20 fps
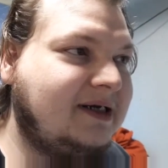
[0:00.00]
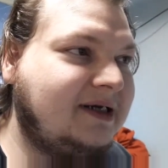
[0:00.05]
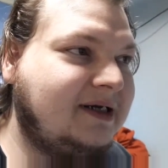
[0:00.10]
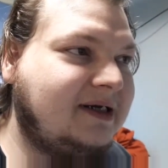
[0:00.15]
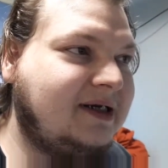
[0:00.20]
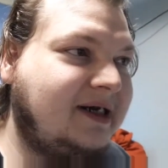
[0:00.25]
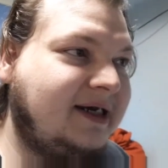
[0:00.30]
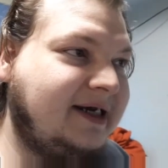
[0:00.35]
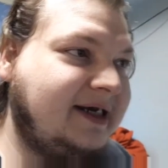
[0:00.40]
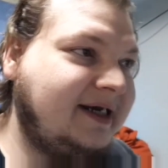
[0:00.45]

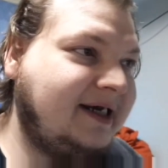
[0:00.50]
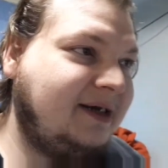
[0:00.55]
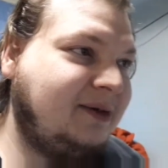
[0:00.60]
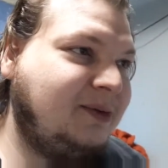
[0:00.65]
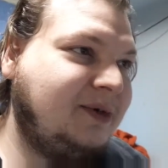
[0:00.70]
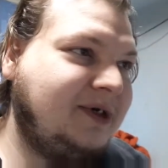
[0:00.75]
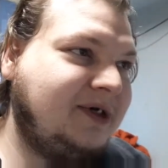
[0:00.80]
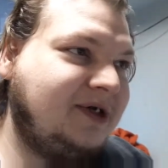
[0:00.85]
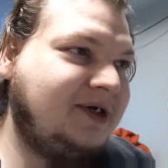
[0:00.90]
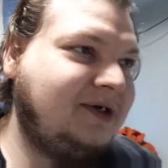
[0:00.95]
It's like it
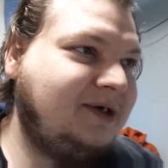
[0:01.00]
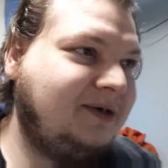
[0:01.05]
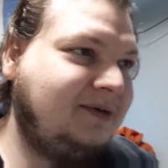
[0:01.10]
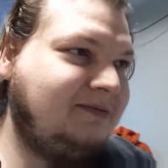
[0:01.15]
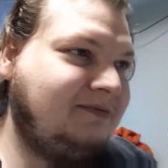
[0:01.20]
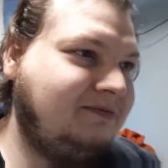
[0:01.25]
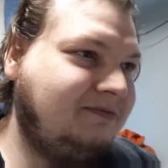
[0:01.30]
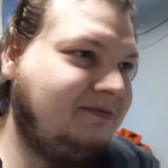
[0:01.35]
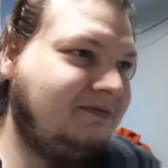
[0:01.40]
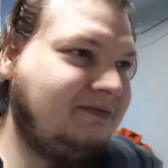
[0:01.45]
was
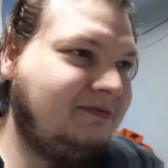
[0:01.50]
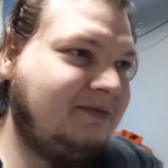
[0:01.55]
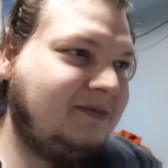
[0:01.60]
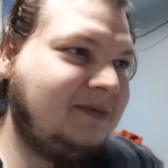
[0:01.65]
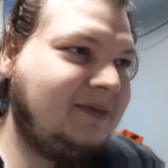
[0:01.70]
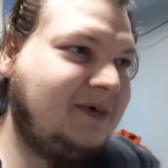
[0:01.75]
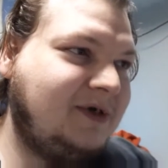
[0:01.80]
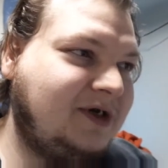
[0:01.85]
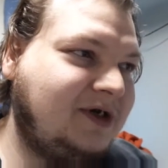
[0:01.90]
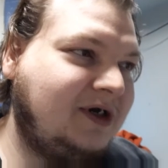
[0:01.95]

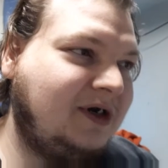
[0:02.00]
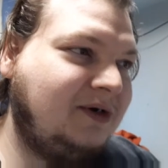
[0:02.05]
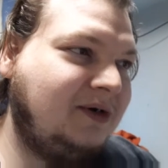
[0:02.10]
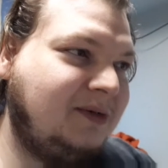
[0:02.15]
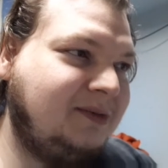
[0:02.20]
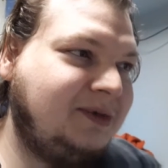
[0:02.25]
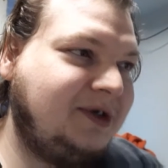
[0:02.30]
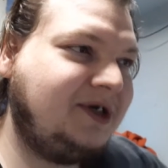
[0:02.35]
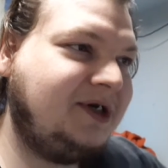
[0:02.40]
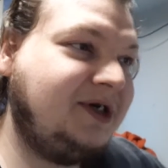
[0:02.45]
so
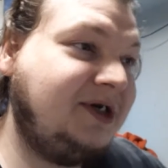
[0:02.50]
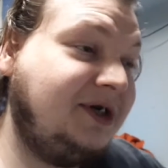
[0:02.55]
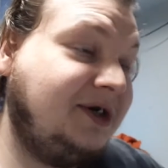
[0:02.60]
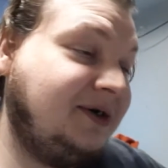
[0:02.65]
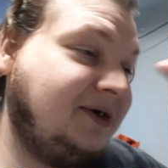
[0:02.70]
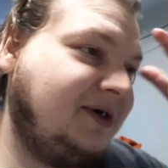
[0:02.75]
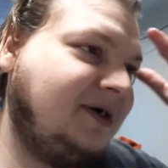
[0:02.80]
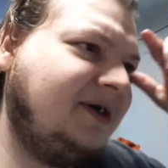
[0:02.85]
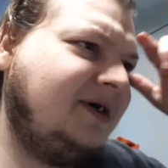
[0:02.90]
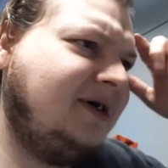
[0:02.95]

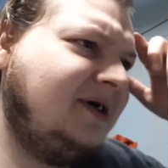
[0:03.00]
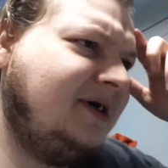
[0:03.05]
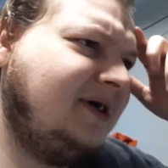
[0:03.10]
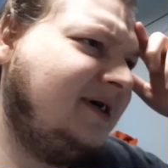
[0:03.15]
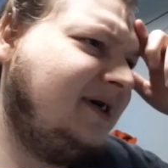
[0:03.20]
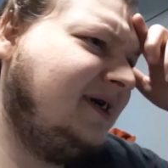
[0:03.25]
obscure